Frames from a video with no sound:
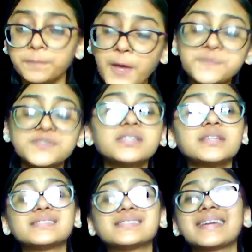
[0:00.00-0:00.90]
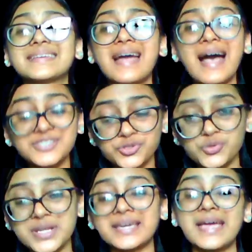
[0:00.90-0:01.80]
Pepsin is the
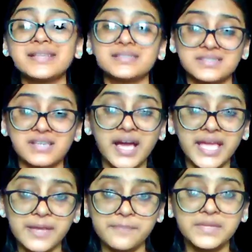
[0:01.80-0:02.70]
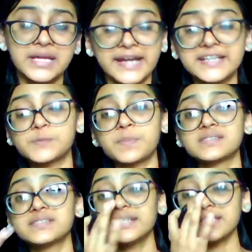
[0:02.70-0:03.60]
gastric enzyme. It is
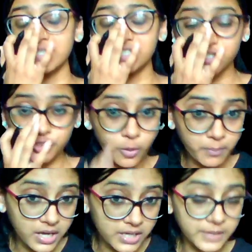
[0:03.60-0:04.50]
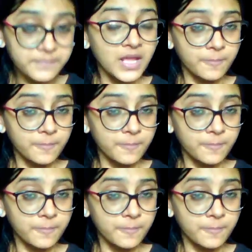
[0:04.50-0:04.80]
present in the stomach.